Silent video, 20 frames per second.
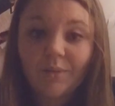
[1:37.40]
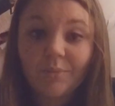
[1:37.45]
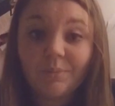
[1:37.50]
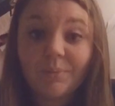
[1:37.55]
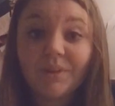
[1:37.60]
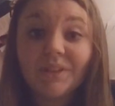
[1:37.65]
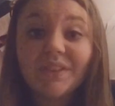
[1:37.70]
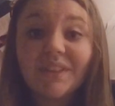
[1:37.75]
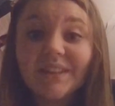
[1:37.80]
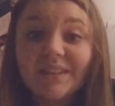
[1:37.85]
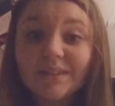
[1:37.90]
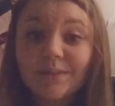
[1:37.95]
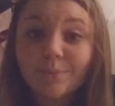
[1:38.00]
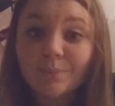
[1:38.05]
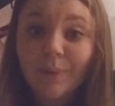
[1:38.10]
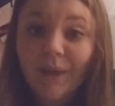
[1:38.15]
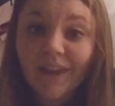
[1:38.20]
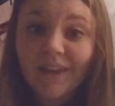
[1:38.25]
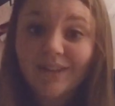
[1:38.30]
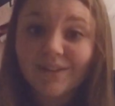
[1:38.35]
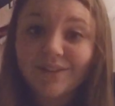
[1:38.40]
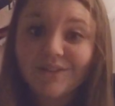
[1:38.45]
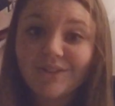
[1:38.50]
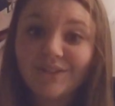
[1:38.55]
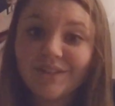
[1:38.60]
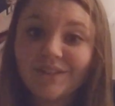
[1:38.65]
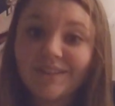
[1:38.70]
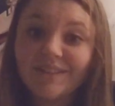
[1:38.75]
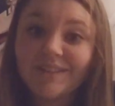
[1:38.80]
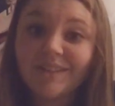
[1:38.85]
But this
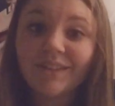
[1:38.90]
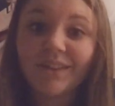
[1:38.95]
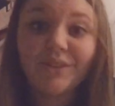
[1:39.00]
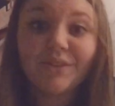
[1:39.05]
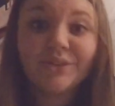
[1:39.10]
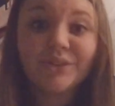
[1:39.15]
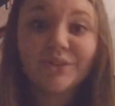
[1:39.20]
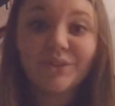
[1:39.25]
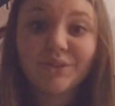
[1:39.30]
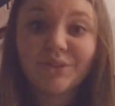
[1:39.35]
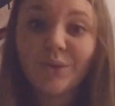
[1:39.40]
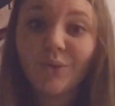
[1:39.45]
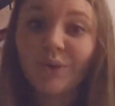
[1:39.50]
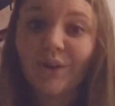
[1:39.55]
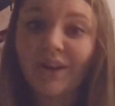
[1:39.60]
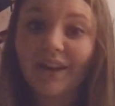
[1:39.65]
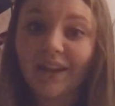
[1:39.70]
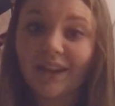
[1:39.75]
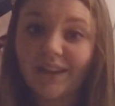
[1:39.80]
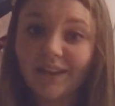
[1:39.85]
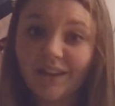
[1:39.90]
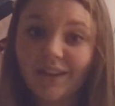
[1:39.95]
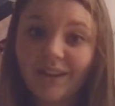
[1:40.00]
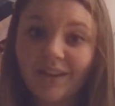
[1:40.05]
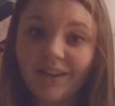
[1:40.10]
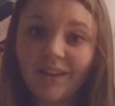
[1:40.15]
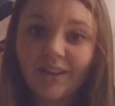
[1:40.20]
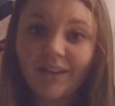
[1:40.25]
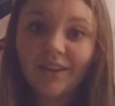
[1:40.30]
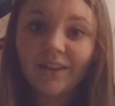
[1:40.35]
bench is another story.
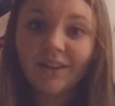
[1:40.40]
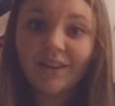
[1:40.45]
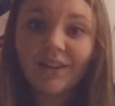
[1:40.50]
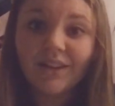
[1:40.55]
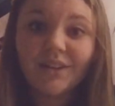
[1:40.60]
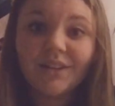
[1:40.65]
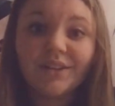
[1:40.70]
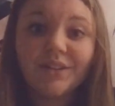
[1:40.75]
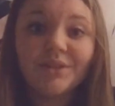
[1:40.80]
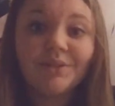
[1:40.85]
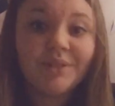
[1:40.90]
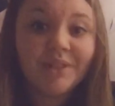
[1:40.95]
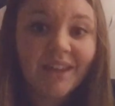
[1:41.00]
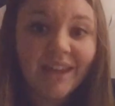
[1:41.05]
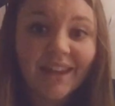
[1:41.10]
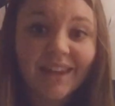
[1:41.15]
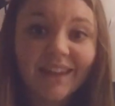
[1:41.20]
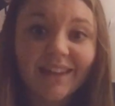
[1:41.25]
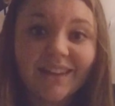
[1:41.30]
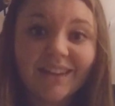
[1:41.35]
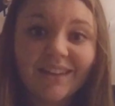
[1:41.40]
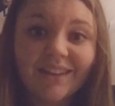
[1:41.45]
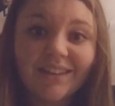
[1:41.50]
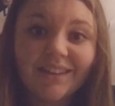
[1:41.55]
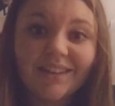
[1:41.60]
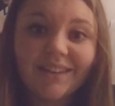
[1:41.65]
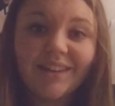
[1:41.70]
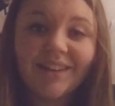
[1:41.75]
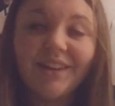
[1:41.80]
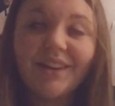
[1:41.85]
Unique.
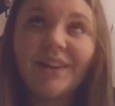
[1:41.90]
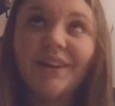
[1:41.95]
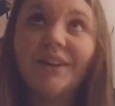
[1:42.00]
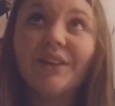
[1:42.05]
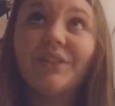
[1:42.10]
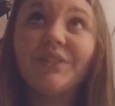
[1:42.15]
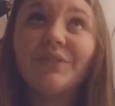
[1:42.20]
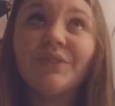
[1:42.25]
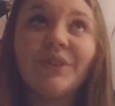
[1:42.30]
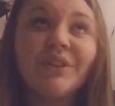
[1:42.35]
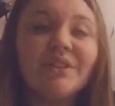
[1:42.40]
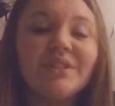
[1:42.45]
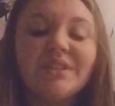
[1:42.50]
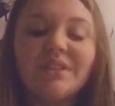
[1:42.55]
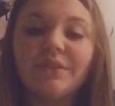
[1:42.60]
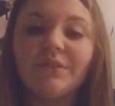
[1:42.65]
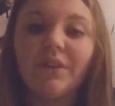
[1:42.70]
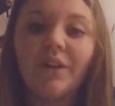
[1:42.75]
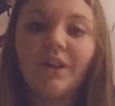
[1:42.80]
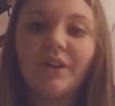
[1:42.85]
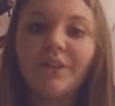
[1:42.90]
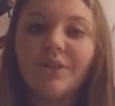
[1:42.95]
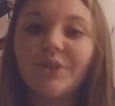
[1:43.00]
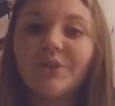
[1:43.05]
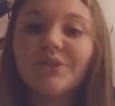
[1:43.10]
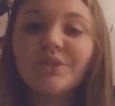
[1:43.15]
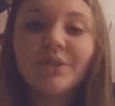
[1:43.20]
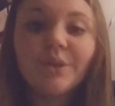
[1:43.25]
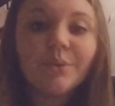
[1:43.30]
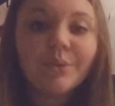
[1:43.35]
First of all,
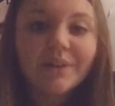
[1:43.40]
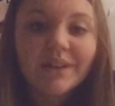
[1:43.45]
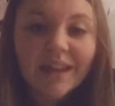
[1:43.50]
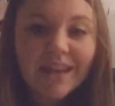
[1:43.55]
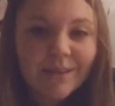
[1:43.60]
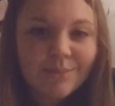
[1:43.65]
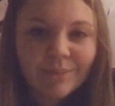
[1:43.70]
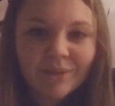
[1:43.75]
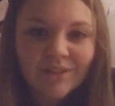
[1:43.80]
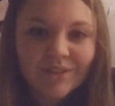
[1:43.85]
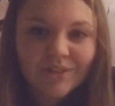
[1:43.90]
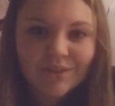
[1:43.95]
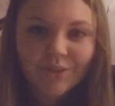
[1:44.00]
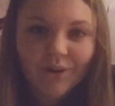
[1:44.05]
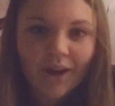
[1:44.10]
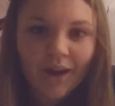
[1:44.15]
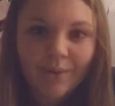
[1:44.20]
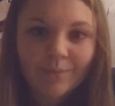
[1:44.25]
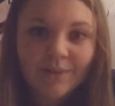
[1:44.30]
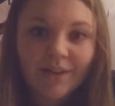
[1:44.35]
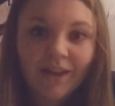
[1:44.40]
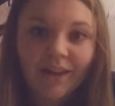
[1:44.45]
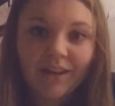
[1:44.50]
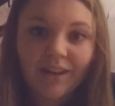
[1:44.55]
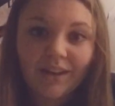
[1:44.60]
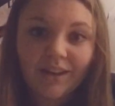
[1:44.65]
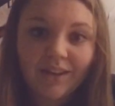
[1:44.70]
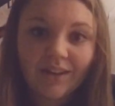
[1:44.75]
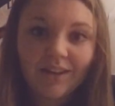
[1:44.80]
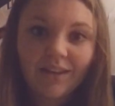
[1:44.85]
there's no name inscribed on
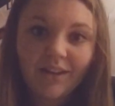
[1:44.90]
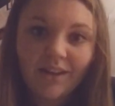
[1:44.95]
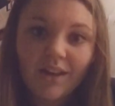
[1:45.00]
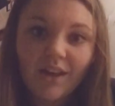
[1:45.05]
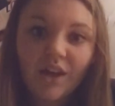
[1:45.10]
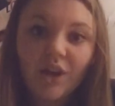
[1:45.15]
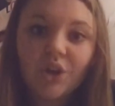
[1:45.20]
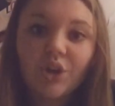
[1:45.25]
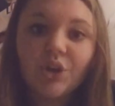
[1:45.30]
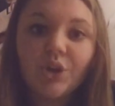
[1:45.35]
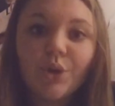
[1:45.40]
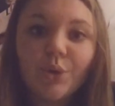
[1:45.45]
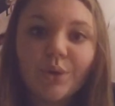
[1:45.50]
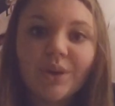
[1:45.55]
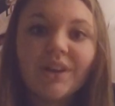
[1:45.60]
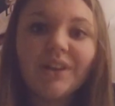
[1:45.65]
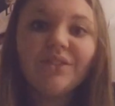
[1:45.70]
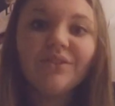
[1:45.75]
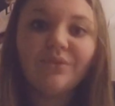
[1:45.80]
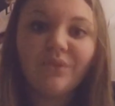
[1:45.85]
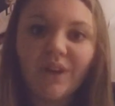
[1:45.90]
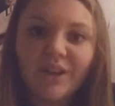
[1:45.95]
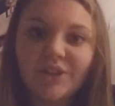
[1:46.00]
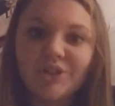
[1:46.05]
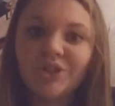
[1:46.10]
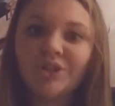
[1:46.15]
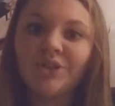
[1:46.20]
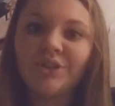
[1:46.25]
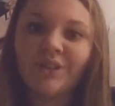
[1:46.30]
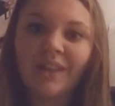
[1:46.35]
it. No
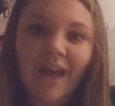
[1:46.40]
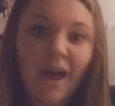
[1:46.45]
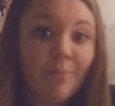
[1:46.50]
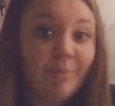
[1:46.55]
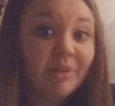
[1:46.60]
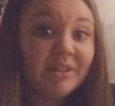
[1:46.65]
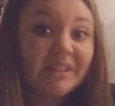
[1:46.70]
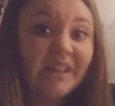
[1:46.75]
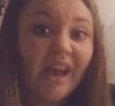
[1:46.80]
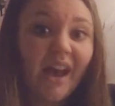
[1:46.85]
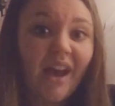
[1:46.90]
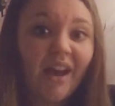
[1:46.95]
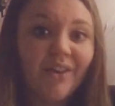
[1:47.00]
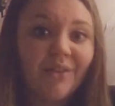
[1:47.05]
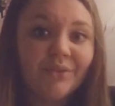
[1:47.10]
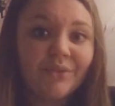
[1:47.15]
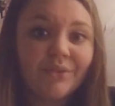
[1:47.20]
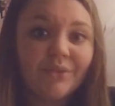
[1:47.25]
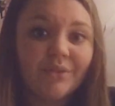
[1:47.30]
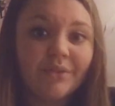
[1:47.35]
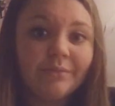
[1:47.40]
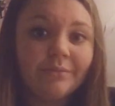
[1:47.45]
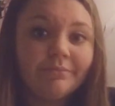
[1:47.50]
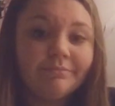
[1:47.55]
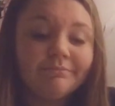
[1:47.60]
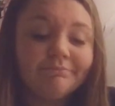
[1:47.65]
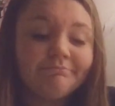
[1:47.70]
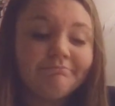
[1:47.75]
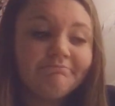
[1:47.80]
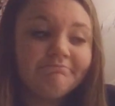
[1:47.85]
conventional epitaph.
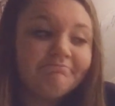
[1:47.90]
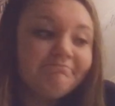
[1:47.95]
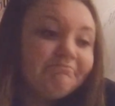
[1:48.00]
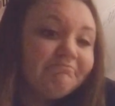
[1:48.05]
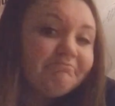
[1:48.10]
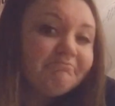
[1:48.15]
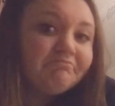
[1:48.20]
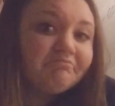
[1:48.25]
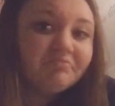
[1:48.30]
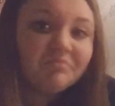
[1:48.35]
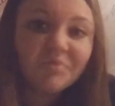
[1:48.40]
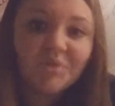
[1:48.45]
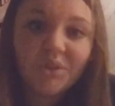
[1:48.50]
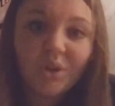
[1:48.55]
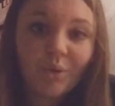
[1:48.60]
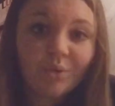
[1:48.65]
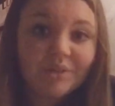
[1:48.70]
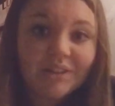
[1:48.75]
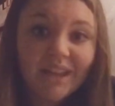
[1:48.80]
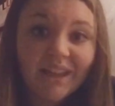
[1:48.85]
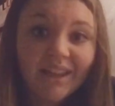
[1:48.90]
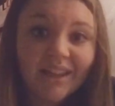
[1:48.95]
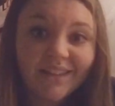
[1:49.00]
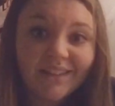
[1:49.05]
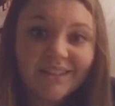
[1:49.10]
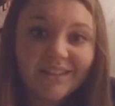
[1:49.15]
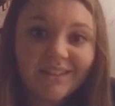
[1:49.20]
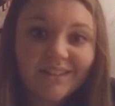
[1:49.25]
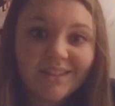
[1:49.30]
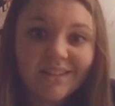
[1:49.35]
No
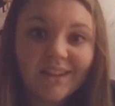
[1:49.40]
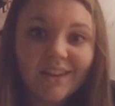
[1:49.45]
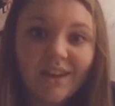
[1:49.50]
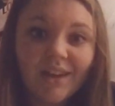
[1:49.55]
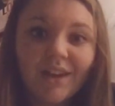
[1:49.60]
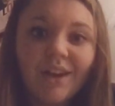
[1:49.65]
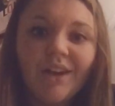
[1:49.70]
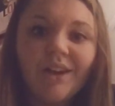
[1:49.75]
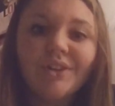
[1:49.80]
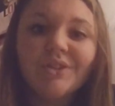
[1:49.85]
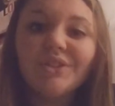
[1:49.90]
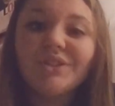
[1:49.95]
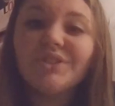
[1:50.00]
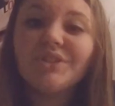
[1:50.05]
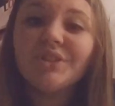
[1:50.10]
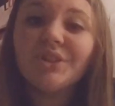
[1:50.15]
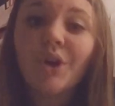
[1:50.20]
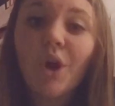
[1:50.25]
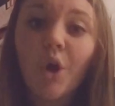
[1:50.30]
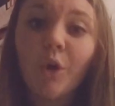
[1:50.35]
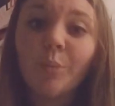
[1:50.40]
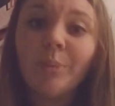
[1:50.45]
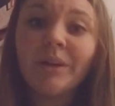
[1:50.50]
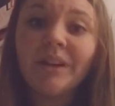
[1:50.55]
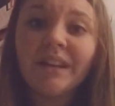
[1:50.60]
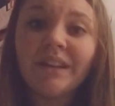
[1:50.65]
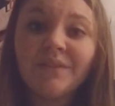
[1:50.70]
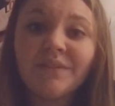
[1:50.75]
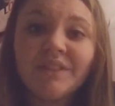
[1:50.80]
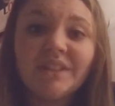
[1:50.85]
dates. Just an
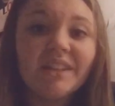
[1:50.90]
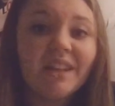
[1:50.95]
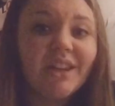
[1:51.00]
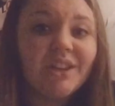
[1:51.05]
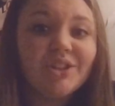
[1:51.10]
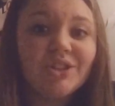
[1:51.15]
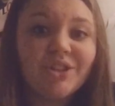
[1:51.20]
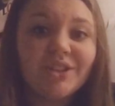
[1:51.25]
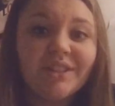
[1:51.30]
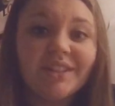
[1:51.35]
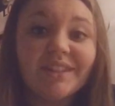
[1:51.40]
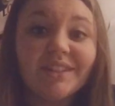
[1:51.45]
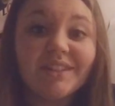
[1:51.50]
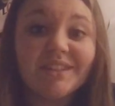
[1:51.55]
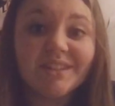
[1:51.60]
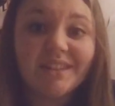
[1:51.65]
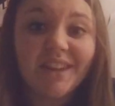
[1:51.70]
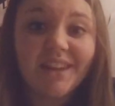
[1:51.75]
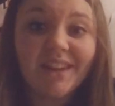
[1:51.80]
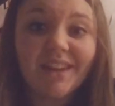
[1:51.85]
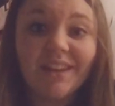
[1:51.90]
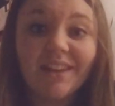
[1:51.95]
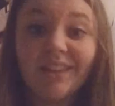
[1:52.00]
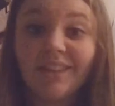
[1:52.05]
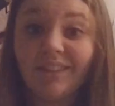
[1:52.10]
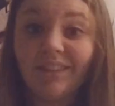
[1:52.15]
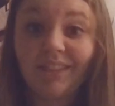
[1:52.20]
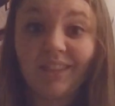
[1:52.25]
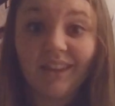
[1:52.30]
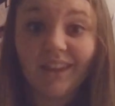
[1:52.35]
open invitation to sit
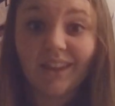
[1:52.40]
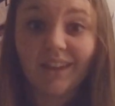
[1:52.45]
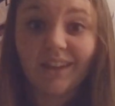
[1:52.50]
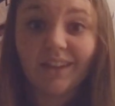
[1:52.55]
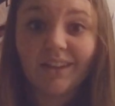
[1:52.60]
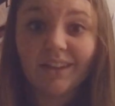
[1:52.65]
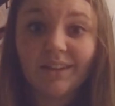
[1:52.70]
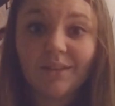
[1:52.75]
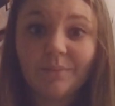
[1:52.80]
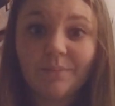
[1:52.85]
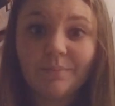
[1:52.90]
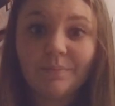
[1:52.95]
and think.